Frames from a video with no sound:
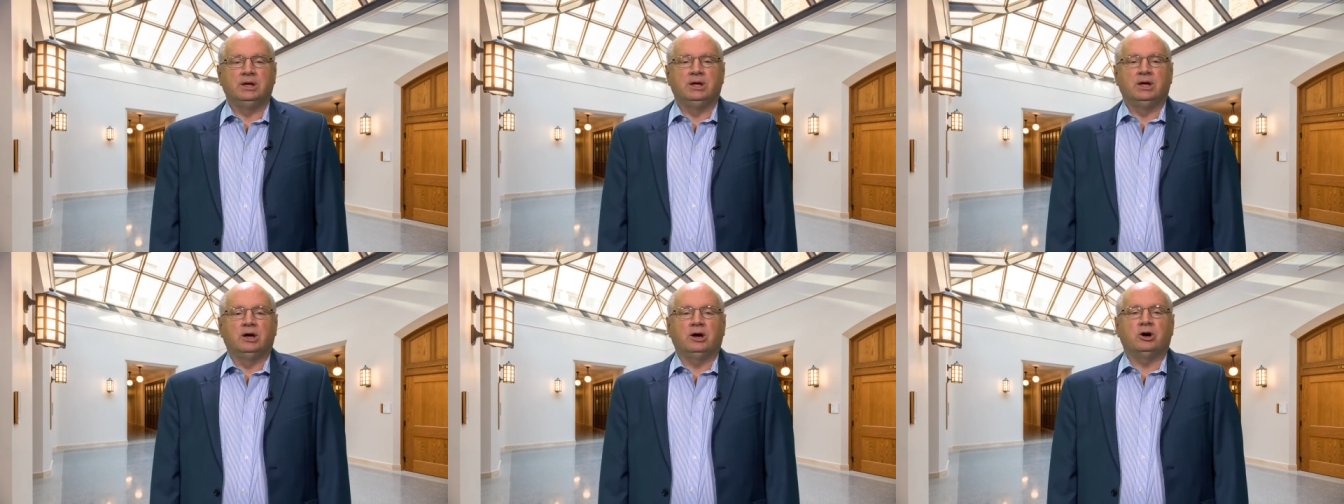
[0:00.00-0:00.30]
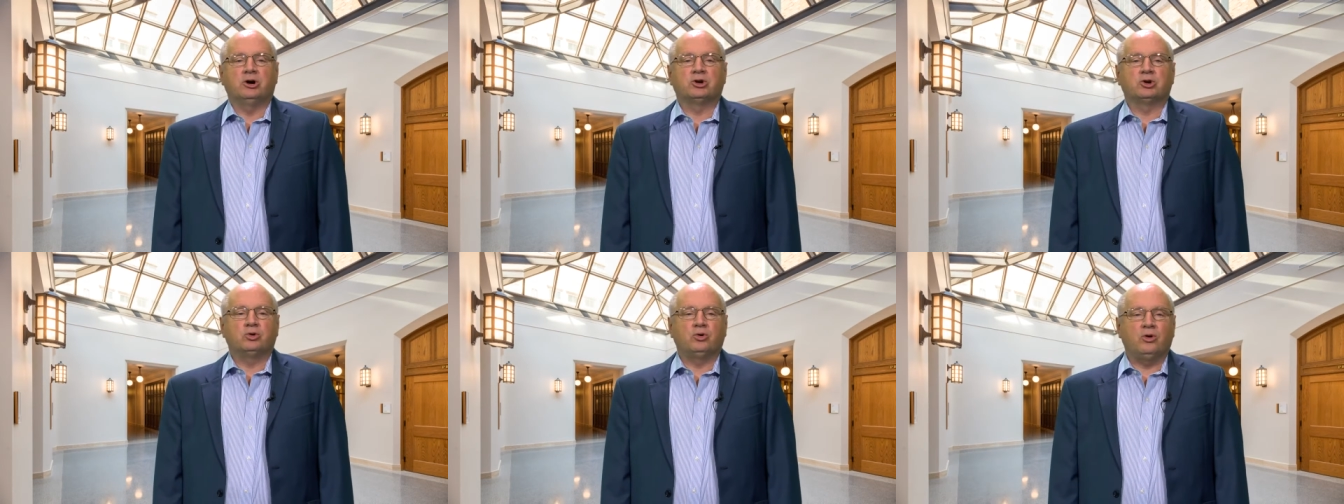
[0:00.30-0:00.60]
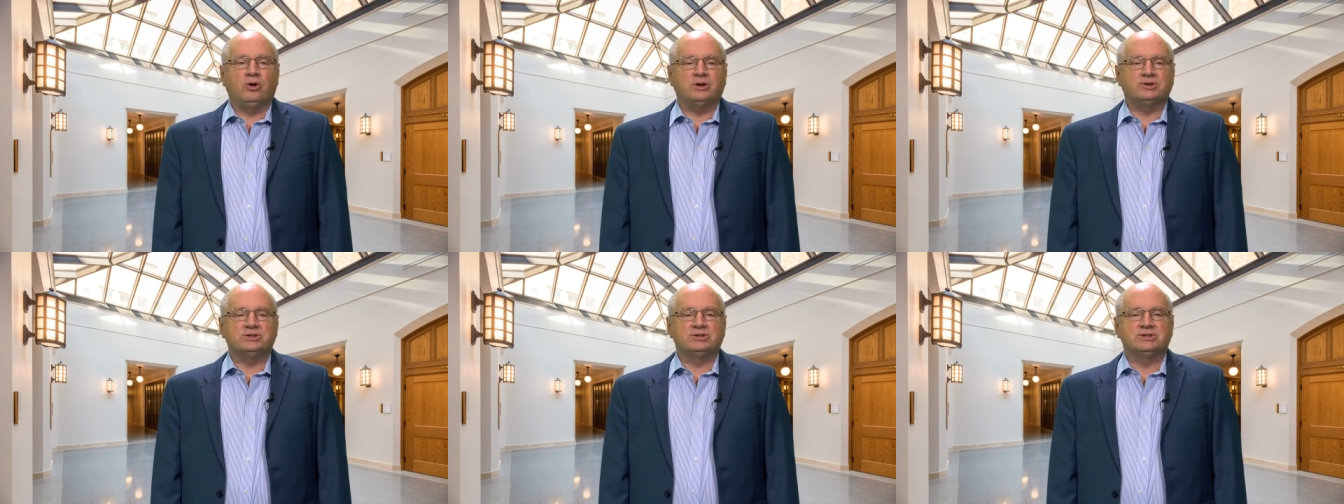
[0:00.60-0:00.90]

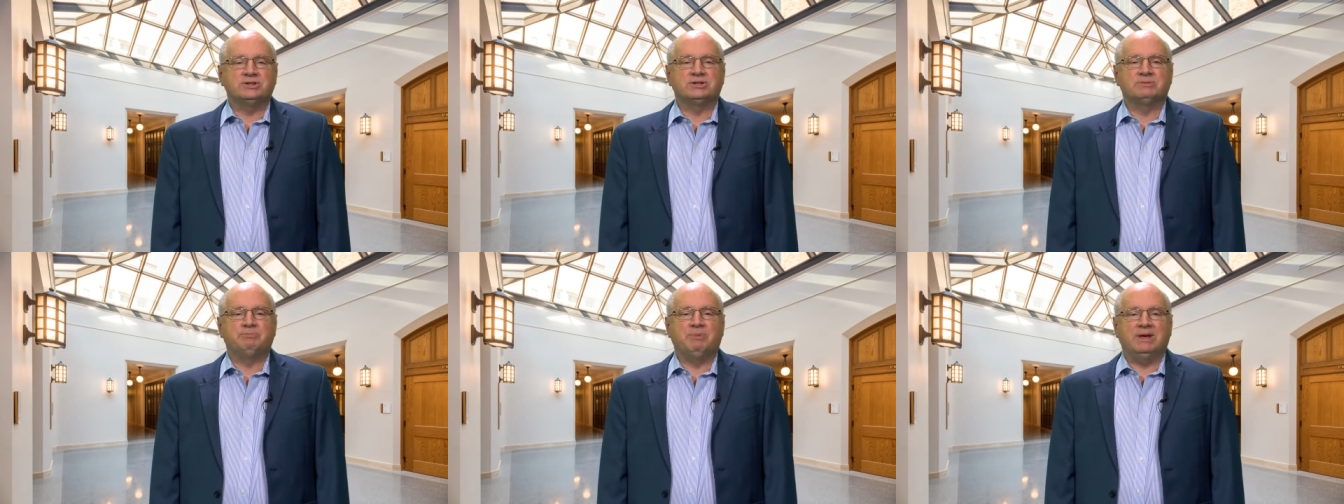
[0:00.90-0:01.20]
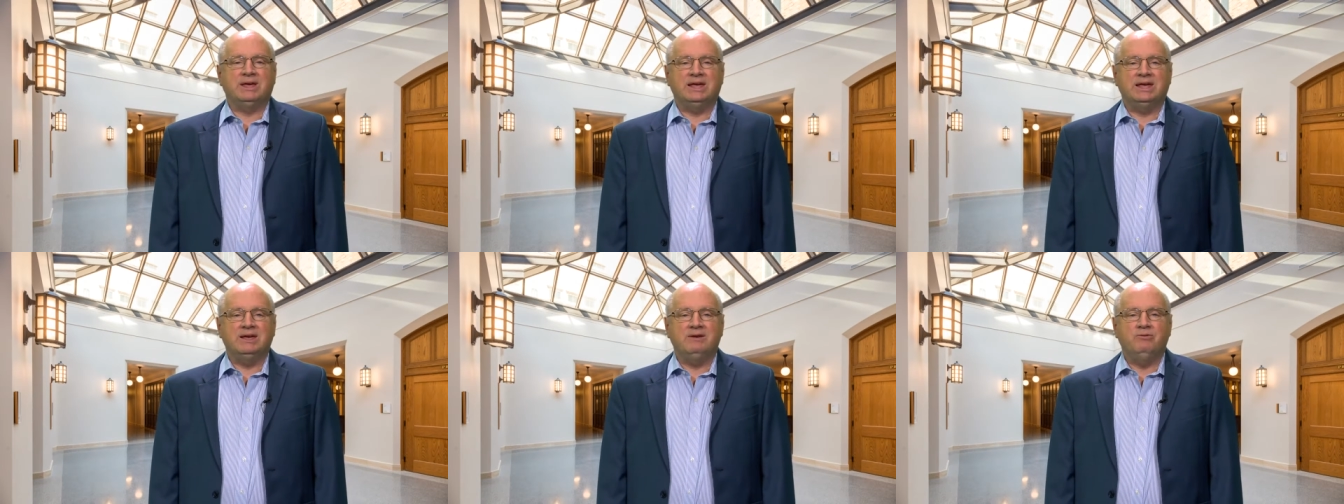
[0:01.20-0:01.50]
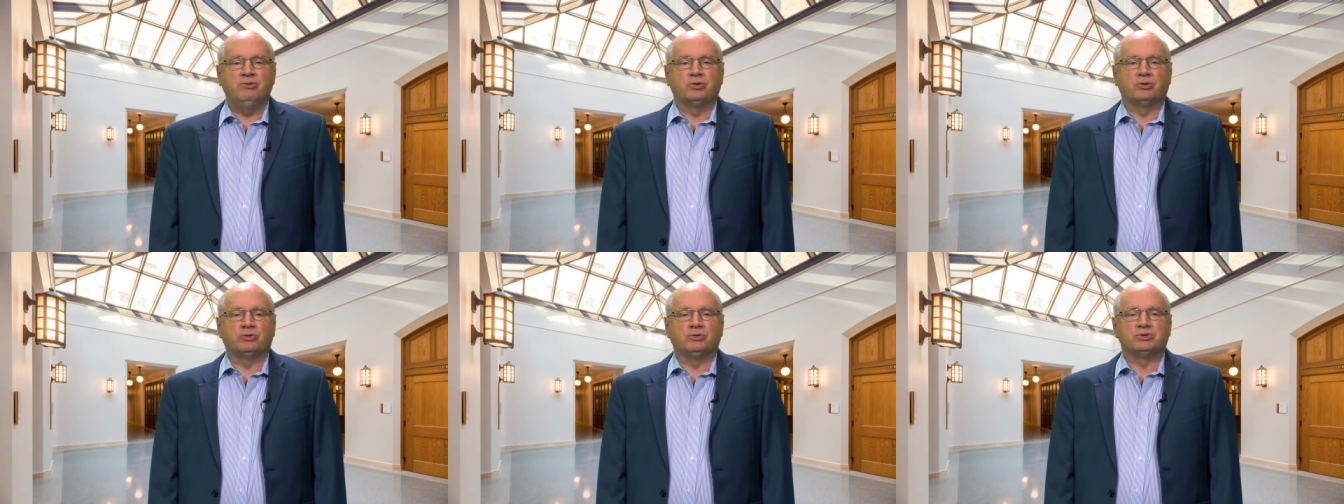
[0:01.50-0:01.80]
Across this
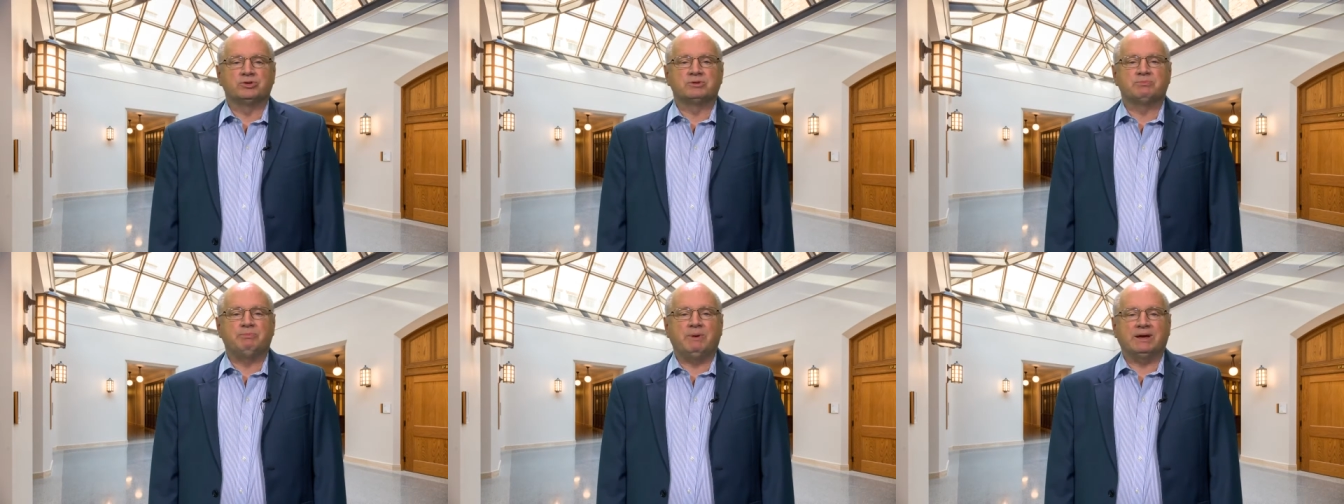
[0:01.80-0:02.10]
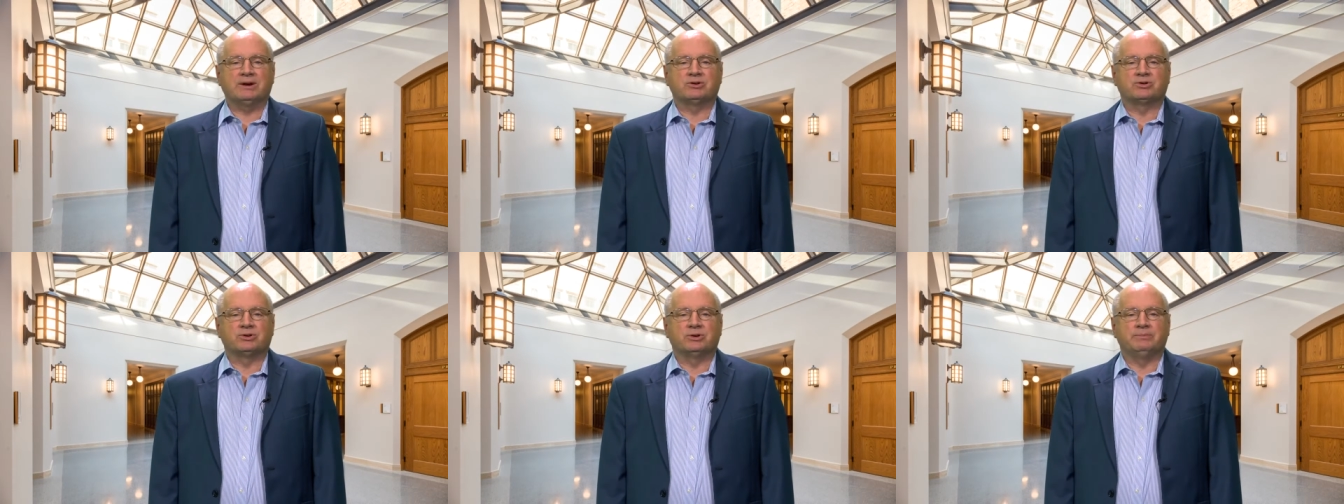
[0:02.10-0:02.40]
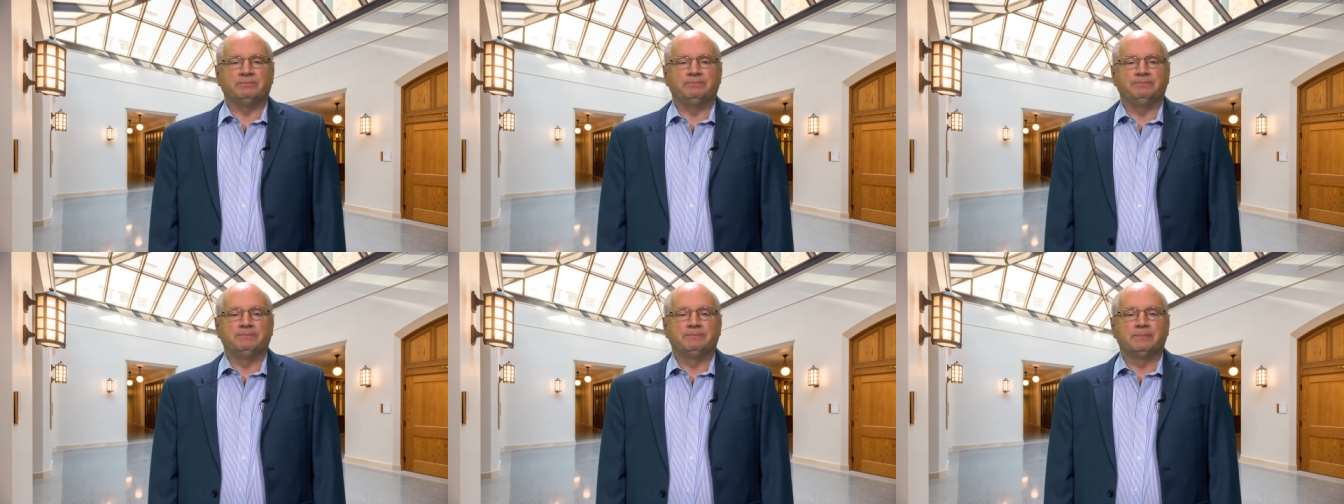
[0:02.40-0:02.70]
behavioral
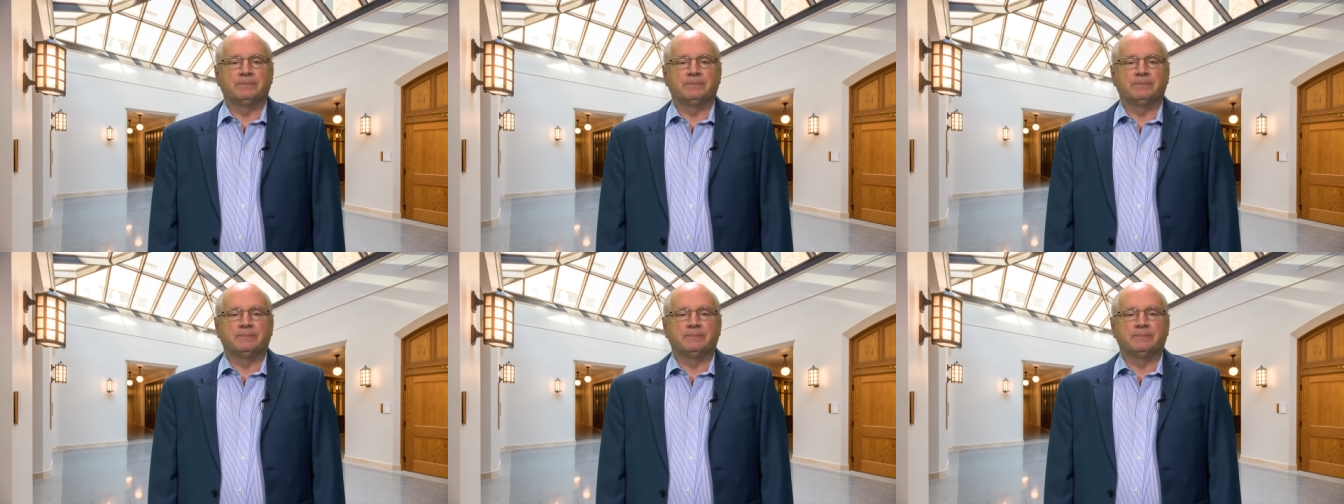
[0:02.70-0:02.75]
spectrum,